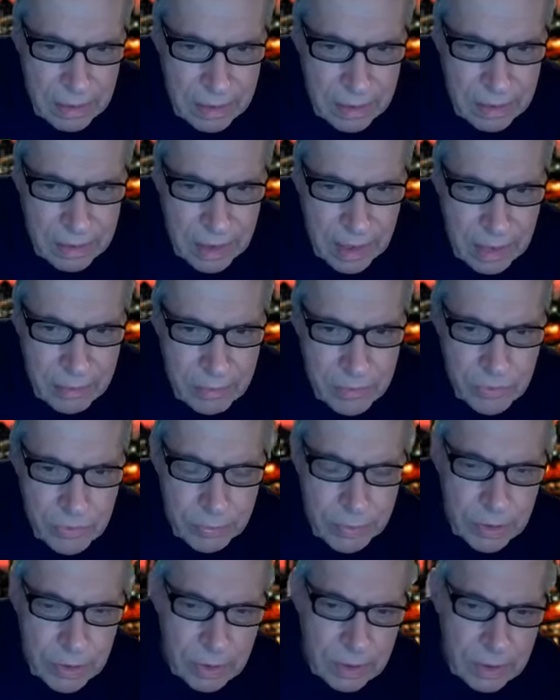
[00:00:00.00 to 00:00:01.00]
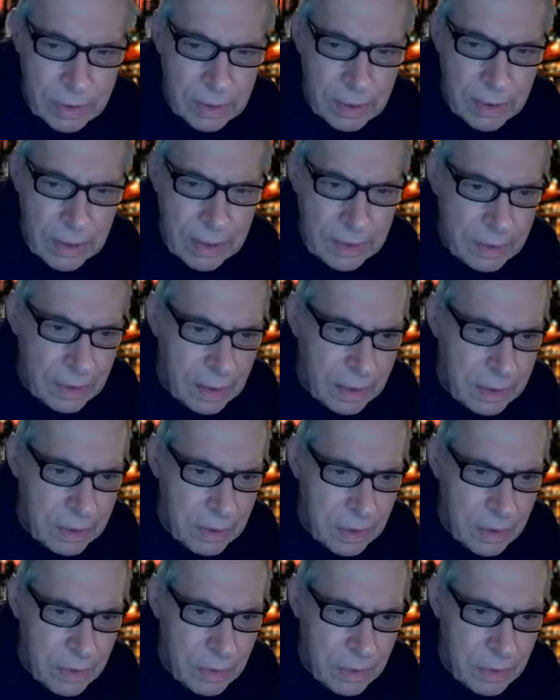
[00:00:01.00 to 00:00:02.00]
The dam was built in the late
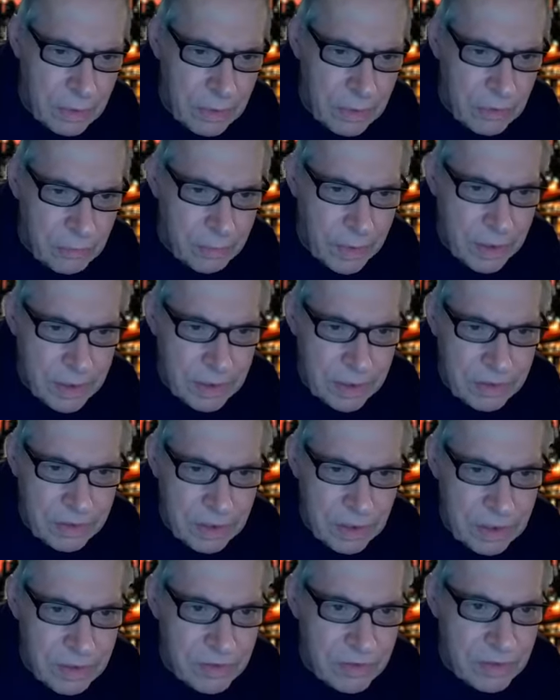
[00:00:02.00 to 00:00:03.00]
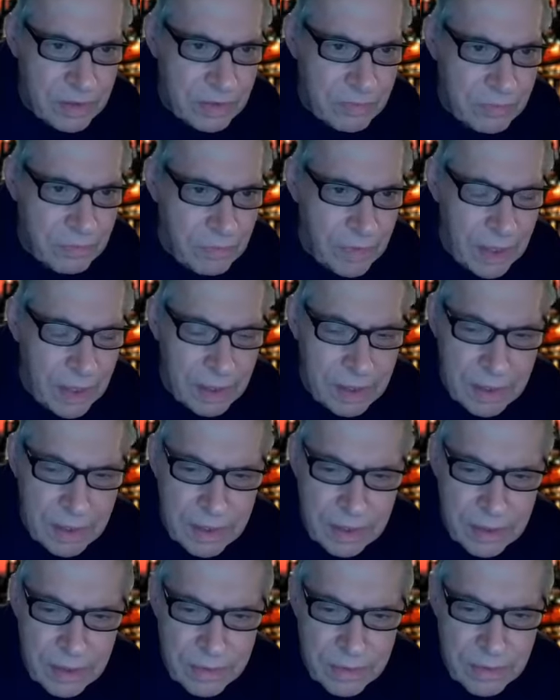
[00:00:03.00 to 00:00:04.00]
1930s by the Tennessee
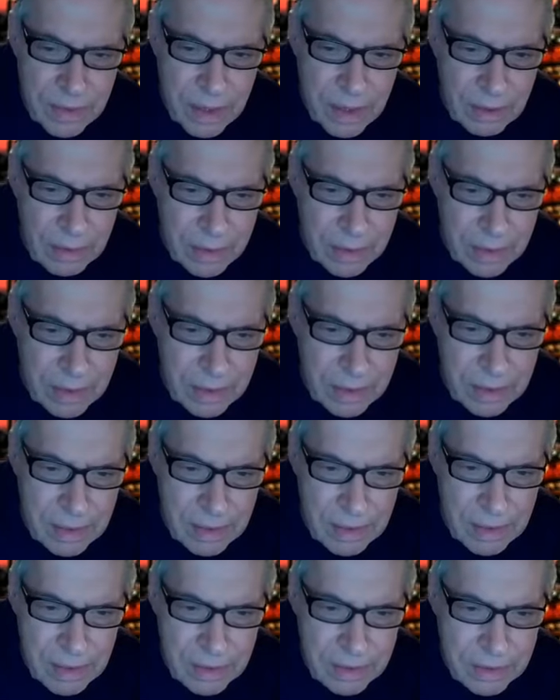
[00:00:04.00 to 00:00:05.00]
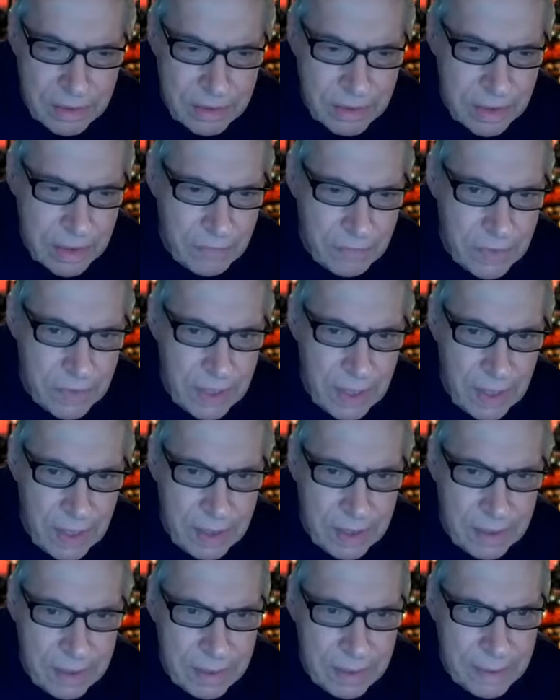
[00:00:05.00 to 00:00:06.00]
Valley Authority,
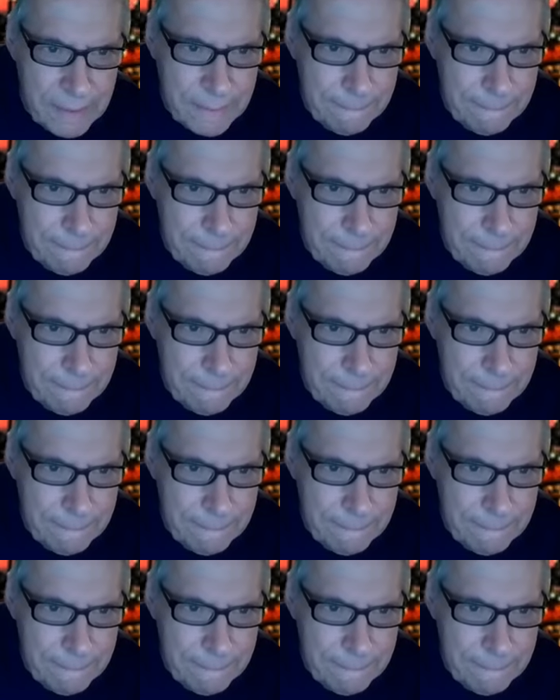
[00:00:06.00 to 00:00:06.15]
TVA.